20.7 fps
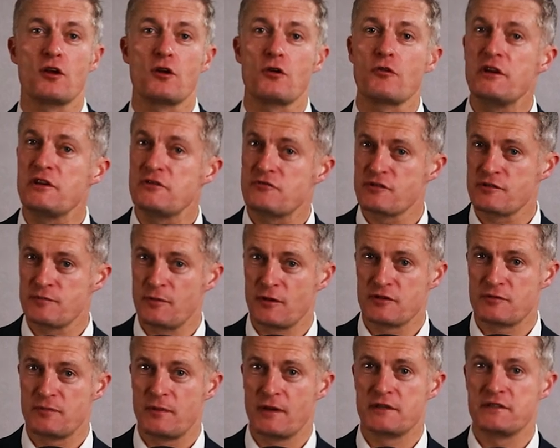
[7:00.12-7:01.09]
increased
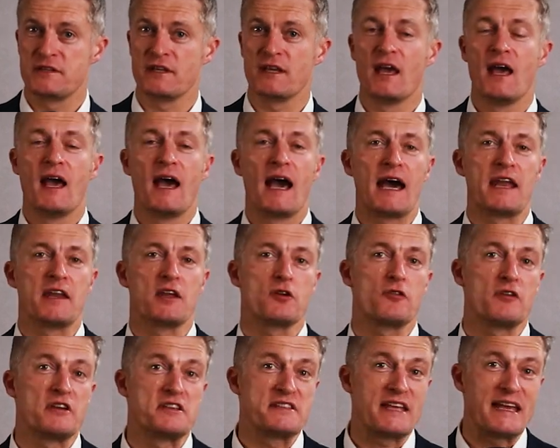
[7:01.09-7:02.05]
responsibility, and
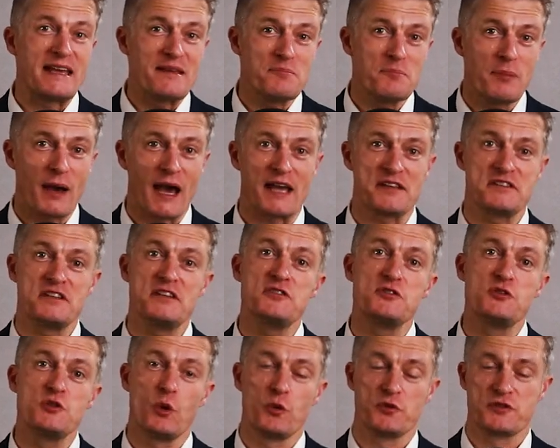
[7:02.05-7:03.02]
increased impact
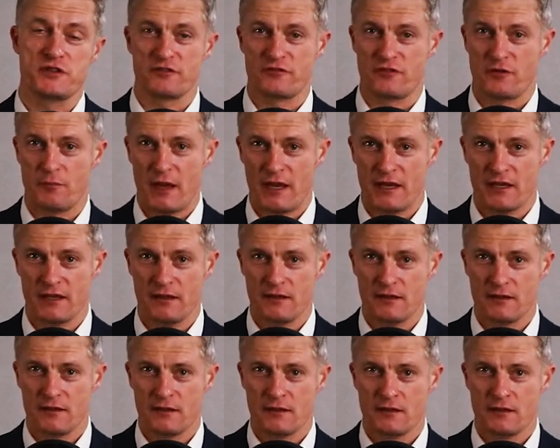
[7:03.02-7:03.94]
is daunting for many.